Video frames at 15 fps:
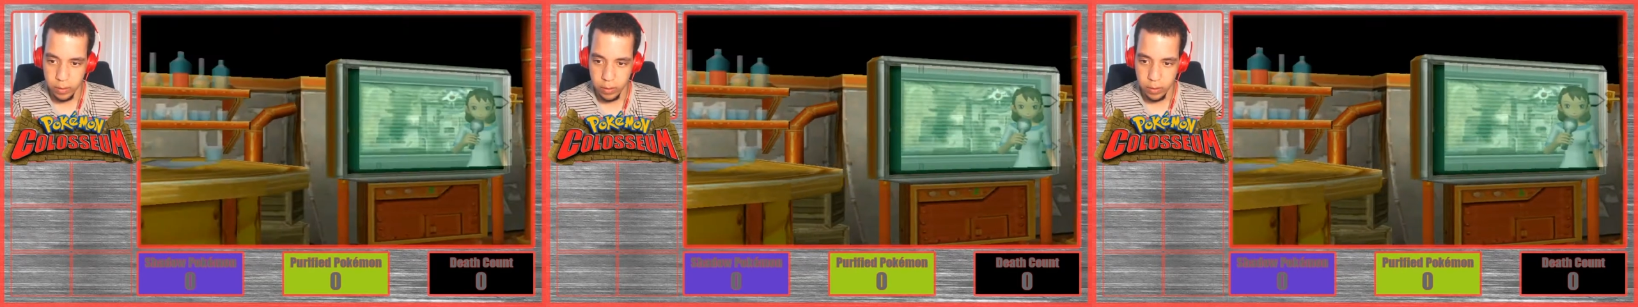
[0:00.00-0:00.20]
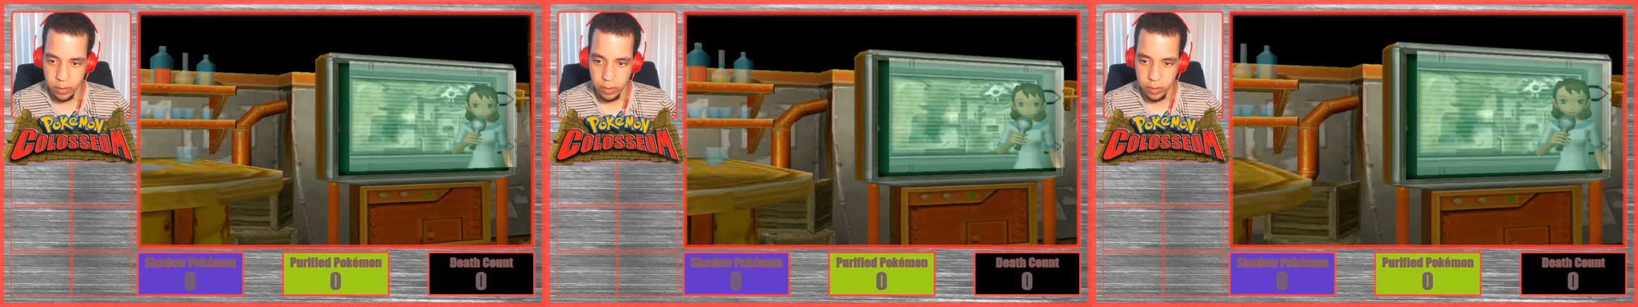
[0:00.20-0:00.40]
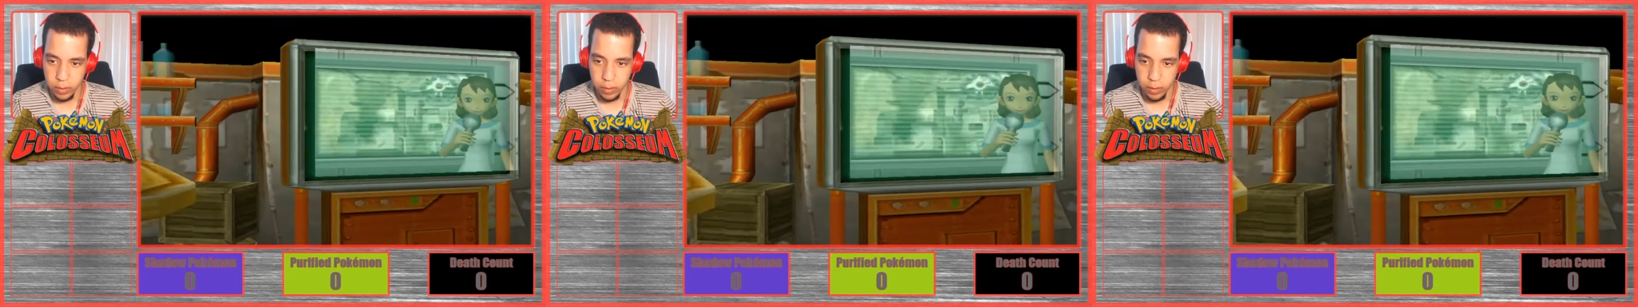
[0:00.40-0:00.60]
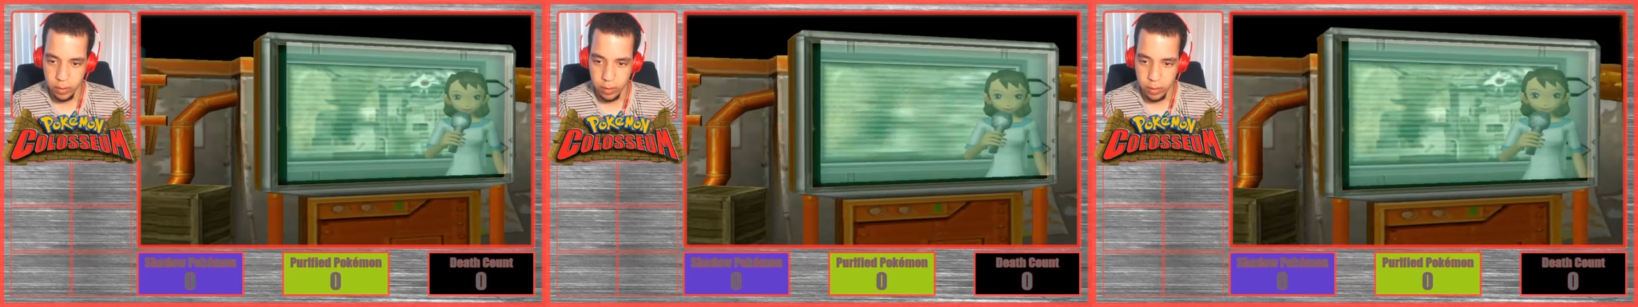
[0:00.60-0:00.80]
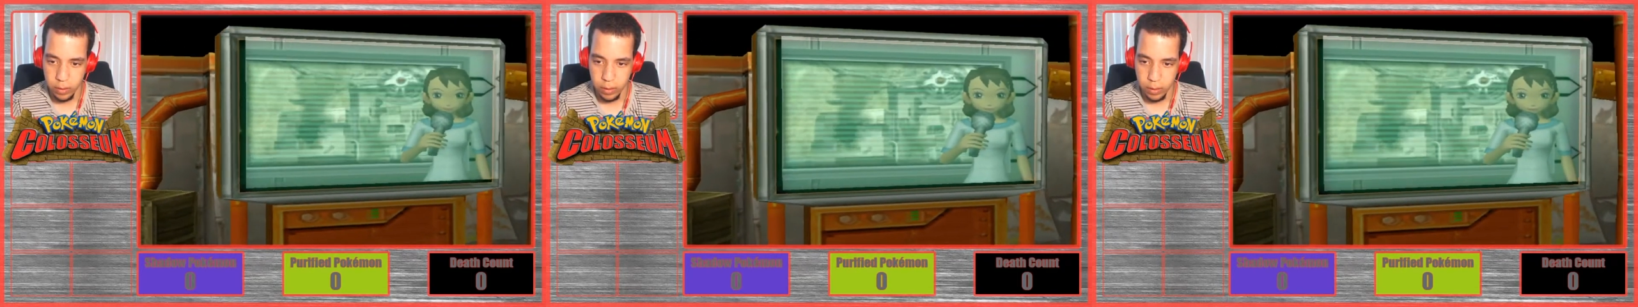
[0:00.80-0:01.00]

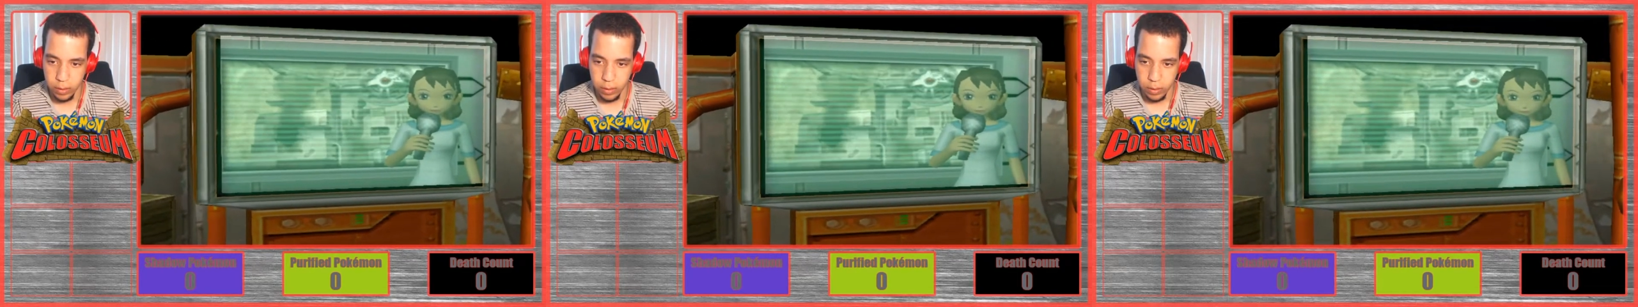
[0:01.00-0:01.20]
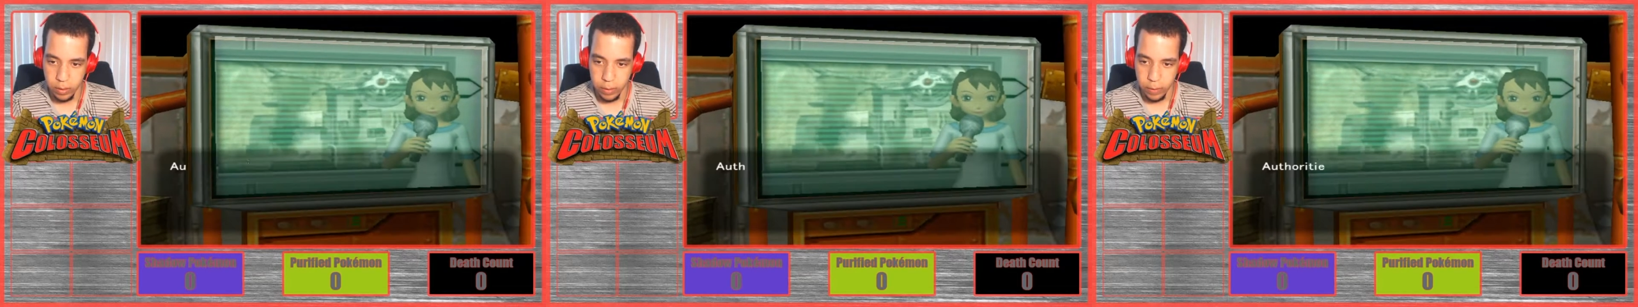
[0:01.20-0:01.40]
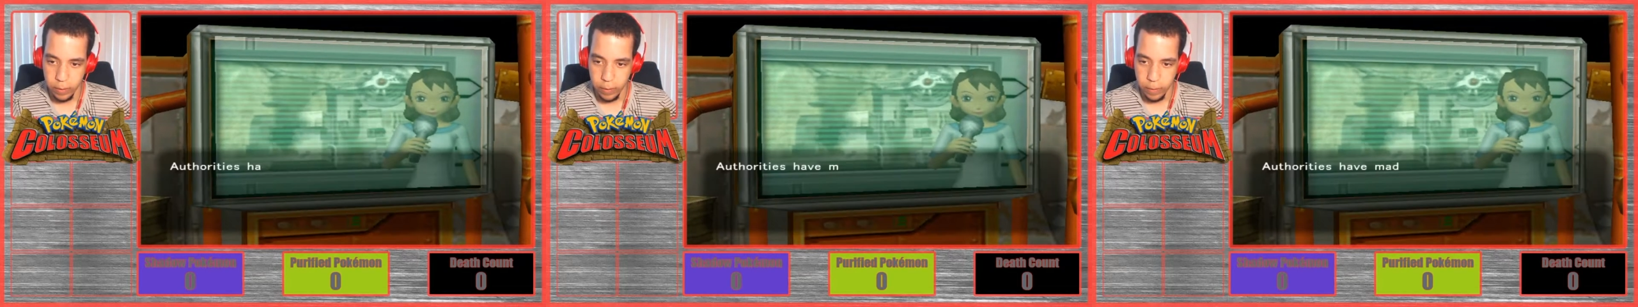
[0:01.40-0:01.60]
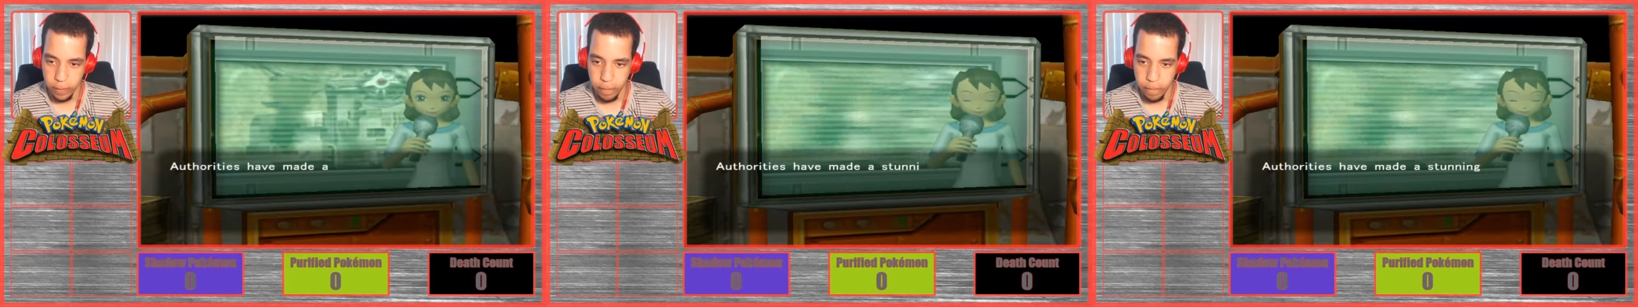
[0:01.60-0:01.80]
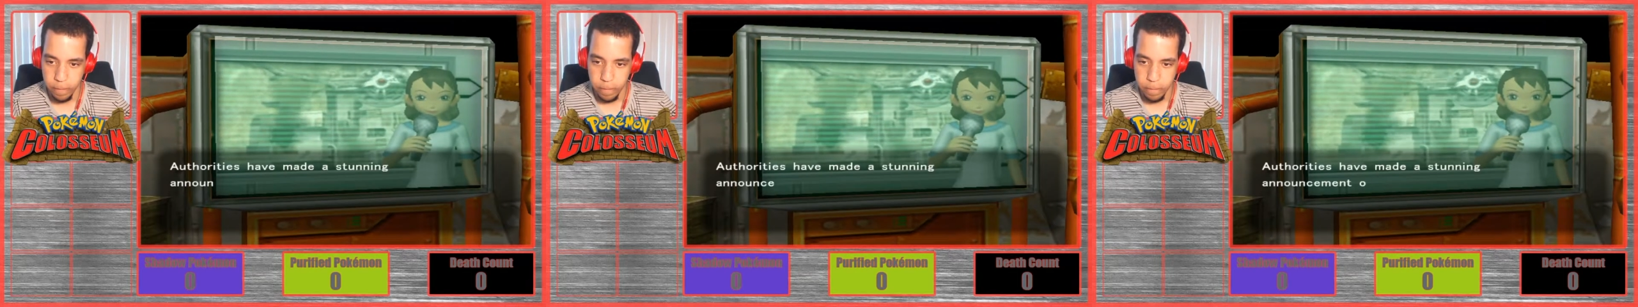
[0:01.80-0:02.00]

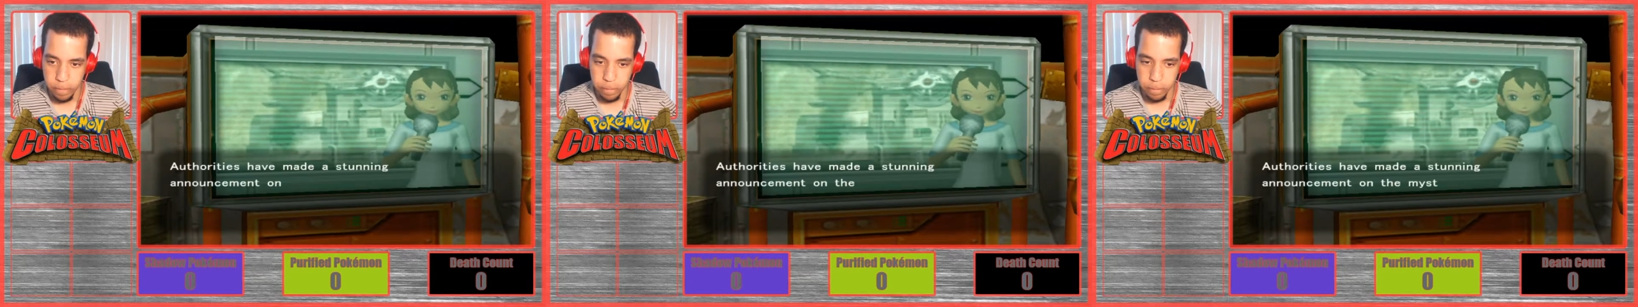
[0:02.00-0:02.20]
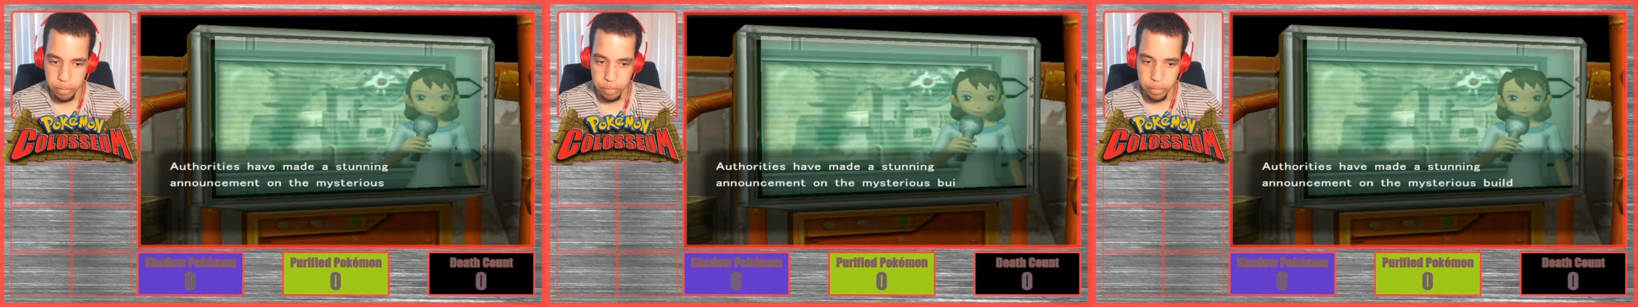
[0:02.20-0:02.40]
[no speech]